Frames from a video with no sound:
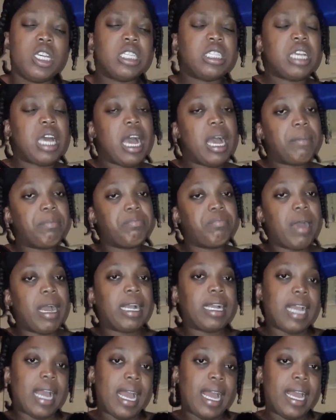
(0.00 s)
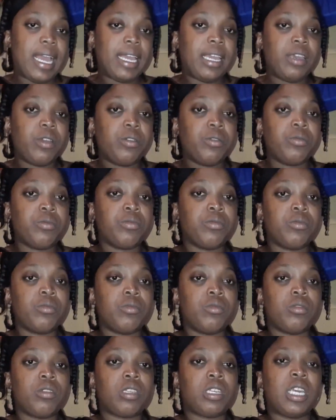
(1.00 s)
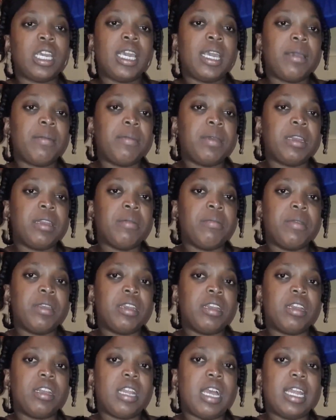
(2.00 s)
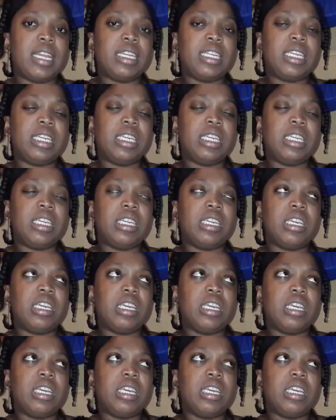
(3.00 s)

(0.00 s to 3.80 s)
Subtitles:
So a guy came in the middle and he,